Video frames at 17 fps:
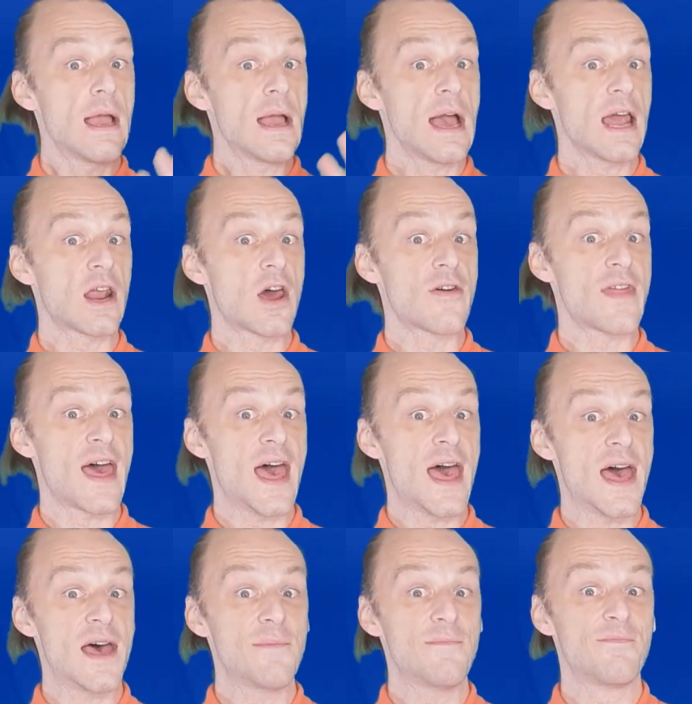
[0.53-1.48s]
Hello
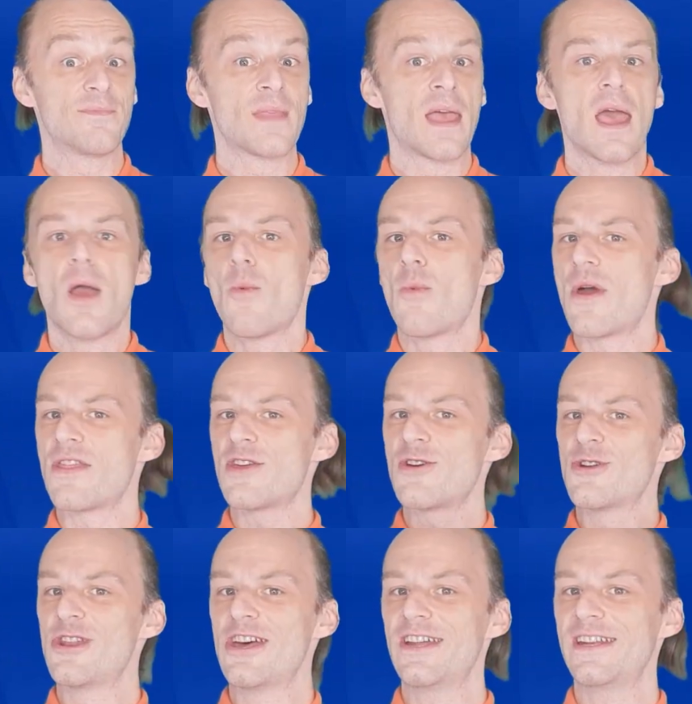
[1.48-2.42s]
there! Whether
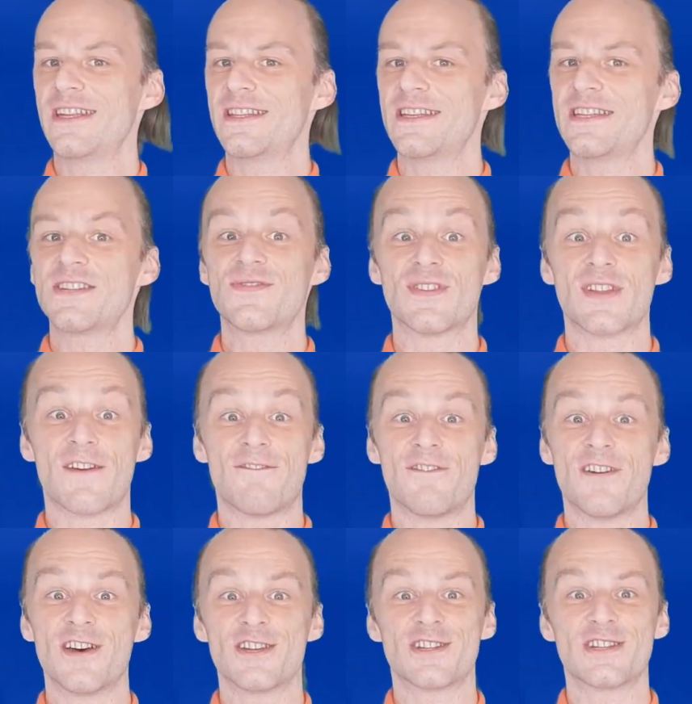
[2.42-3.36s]
you're learning this for the
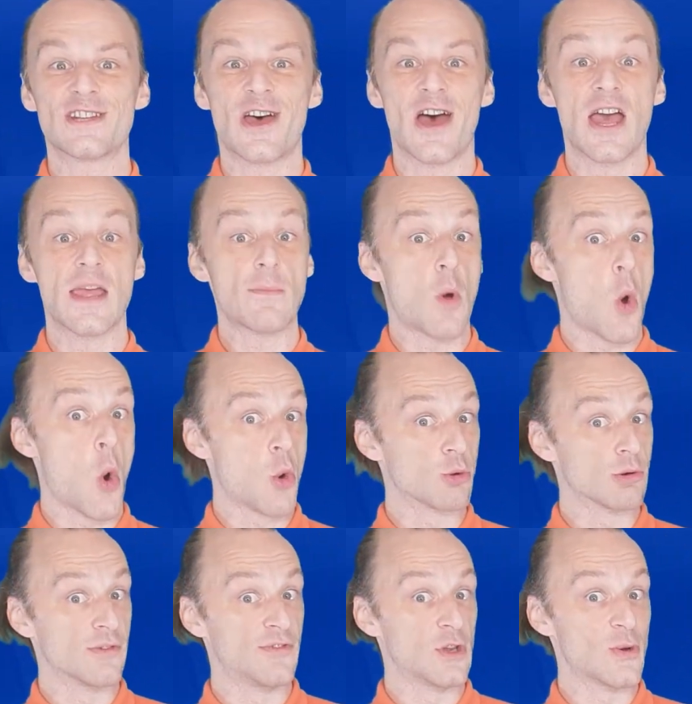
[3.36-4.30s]
first time or
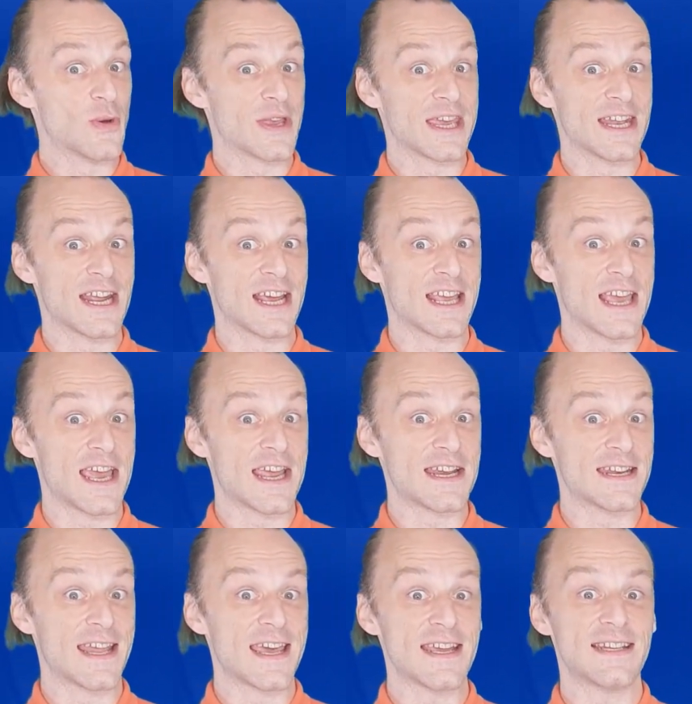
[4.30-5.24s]
reviewing it
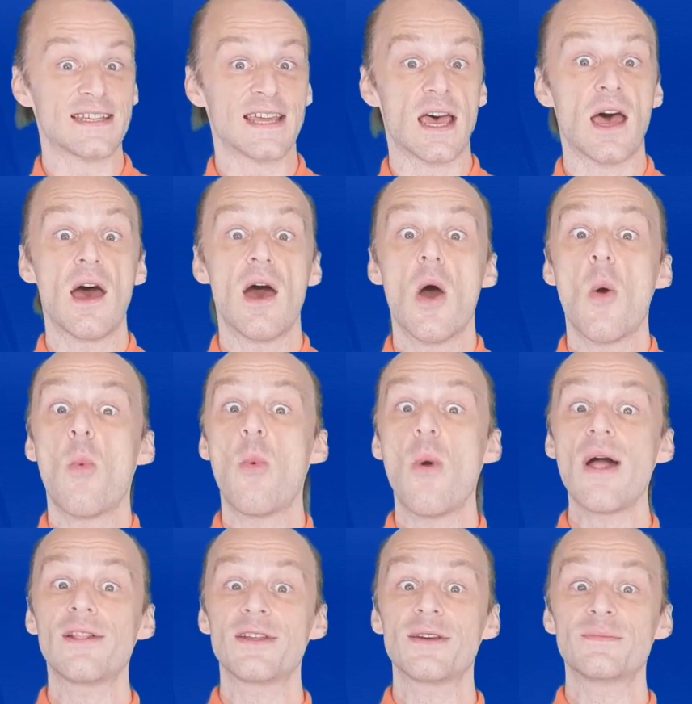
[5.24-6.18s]
again later,
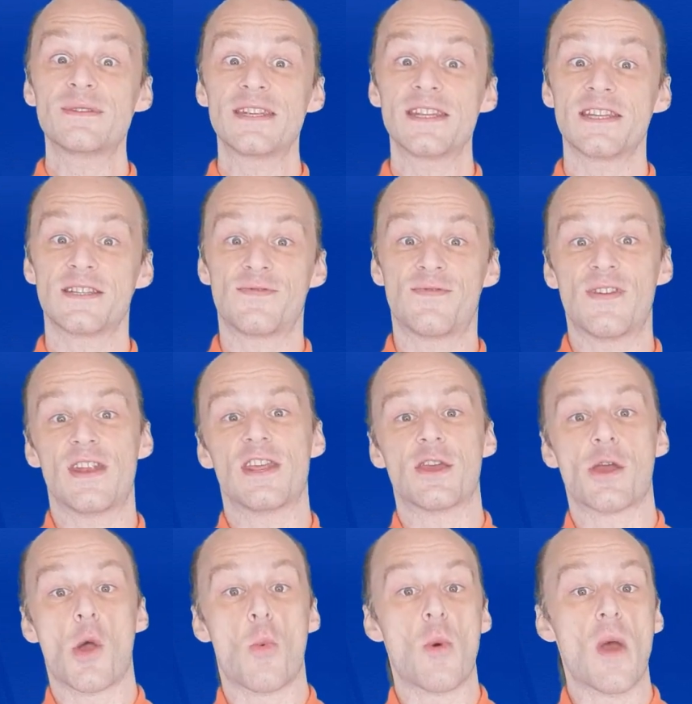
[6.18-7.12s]
welcome to this
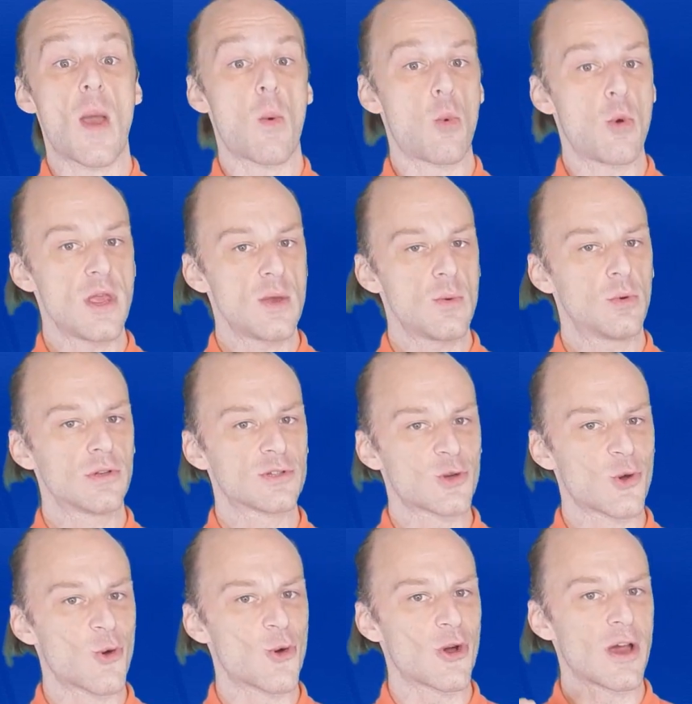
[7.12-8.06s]
video where we will
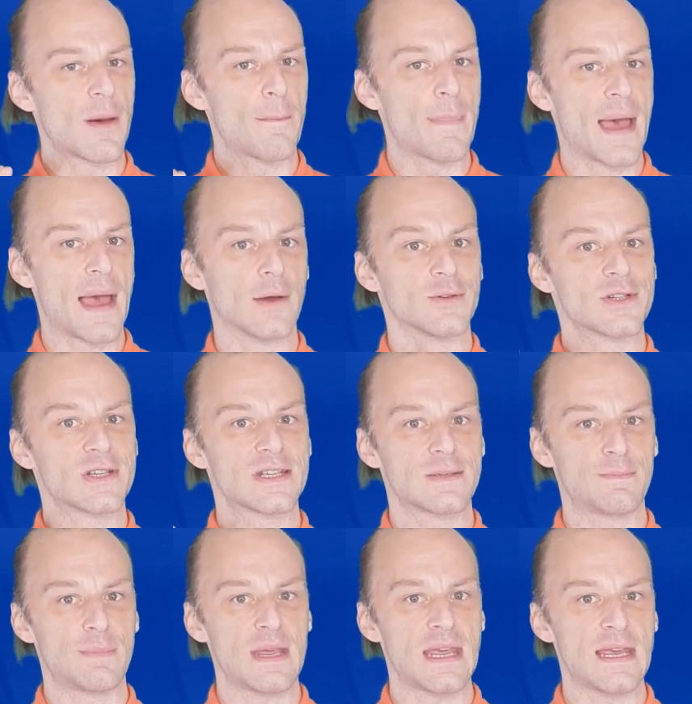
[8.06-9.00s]
talk about
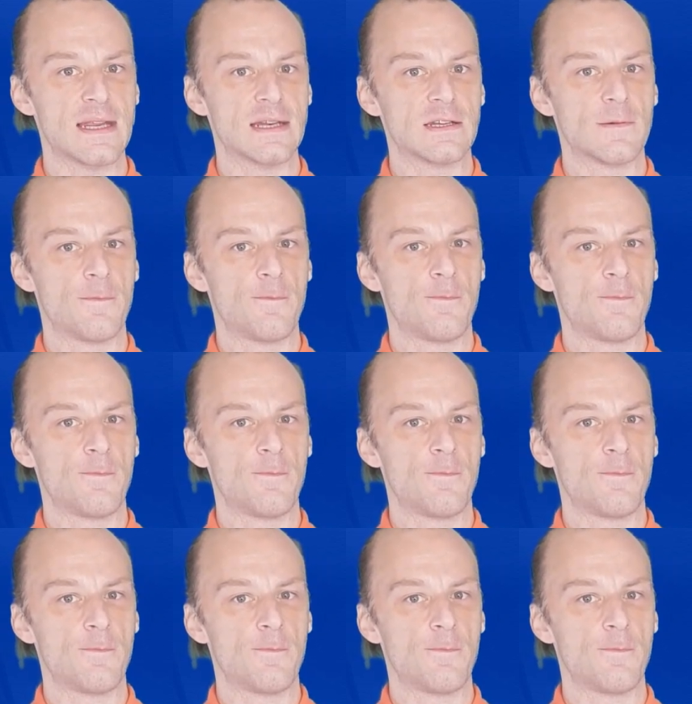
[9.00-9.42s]
speed.